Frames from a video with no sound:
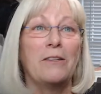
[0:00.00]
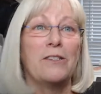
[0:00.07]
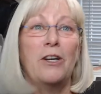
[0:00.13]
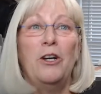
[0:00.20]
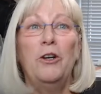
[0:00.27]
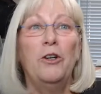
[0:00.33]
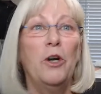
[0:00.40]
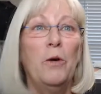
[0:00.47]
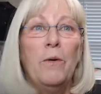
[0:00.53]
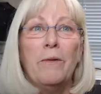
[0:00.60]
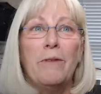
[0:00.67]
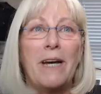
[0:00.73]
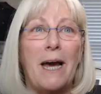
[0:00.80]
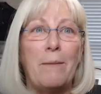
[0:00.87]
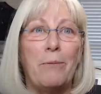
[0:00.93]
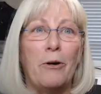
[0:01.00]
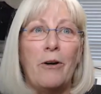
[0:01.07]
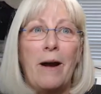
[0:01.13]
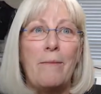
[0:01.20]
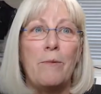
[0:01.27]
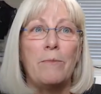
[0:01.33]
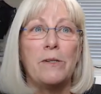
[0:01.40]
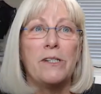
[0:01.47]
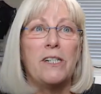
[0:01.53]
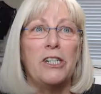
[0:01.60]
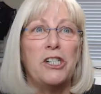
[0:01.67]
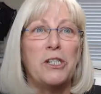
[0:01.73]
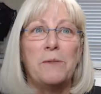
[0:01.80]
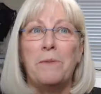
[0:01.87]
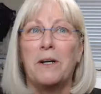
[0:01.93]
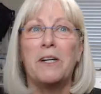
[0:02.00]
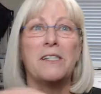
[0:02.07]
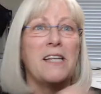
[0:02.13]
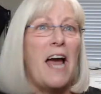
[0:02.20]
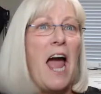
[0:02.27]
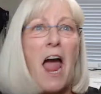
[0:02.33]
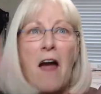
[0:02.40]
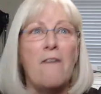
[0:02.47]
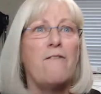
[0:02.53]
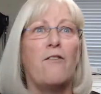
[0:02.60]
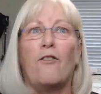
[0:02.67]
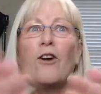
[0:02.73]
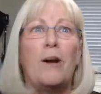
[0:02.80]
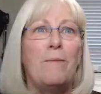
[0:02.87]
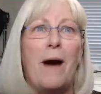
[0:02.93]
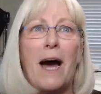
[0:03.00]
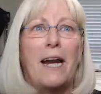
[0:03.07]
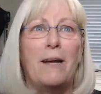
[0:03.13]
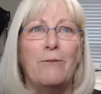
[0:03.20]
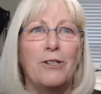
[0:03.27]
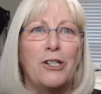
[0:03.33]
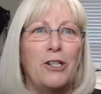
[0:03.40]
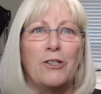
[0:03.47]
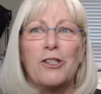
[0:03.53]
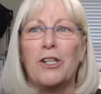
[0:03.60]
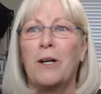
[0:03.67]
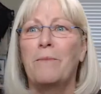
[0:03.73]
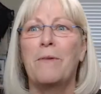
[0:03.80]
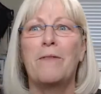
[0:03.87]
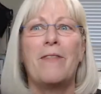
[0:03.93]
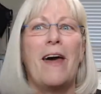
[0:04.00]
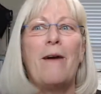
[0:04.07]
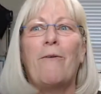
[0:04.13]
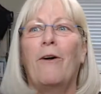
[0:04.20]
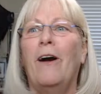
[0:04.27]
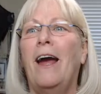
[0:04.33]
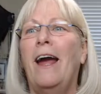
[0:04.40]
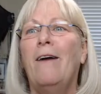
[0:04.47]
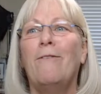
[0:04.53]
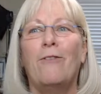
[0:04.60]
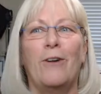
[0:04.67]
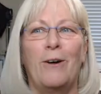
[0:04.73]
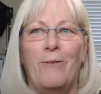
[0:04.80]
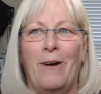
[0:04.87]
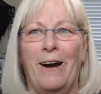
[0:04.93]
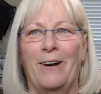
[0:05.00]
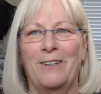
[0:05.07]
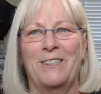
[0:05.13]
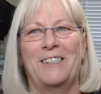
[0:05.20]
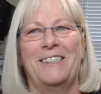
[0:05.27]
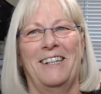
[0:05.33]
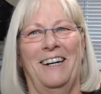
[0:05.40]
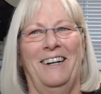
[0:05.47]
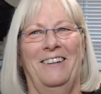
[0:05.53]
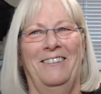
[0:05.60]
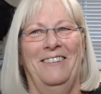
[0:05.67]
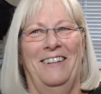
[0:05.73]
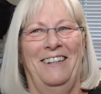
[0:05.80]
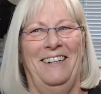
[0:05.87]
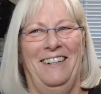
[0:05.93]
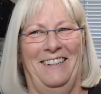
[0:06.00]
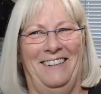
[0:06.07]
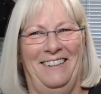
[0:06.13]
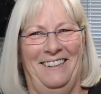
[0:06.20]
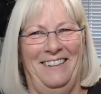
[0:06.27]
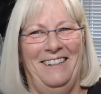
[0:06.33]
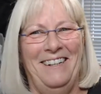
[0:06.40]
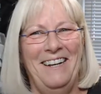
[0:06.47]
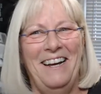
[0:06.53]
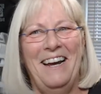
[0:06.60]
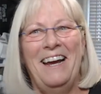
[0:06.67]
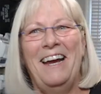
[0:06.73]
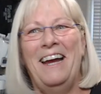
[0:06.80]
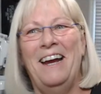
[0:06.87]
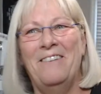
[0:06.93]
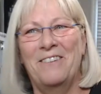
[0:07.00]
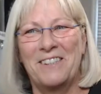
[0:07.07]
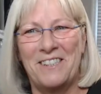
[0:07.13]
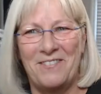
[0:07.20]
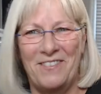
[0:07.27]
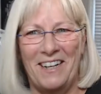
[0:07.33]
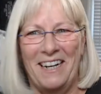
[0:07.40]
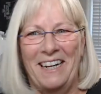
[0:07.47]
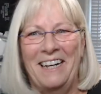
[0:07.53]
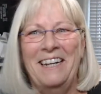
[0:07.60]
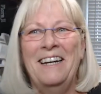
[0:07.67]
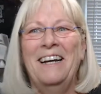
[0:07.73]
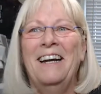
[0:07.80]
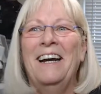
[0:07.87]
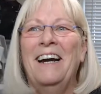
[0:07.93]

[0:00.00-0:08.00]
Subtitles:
So you knew when we got programmable stitches because everybody was using them and they were everywhere. So it was funny.